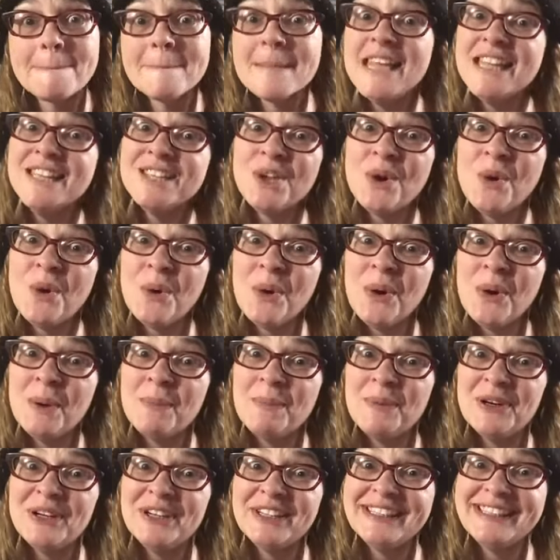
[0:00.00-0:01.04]
It's a horror
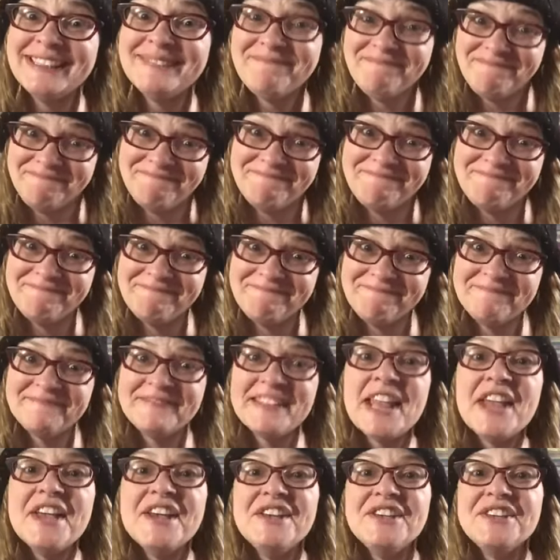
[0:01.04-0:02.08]
book.
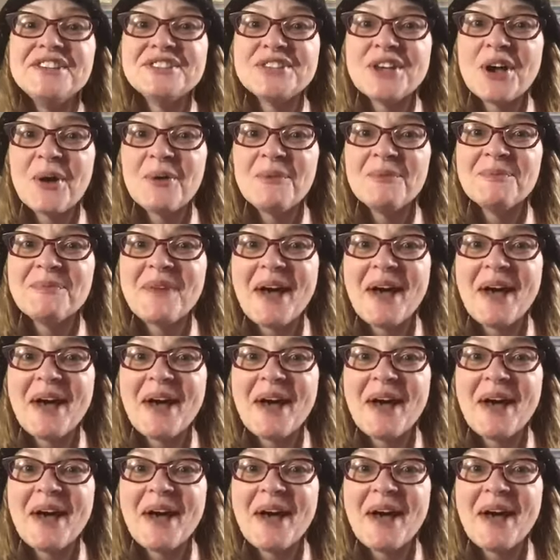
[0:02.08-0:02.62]
So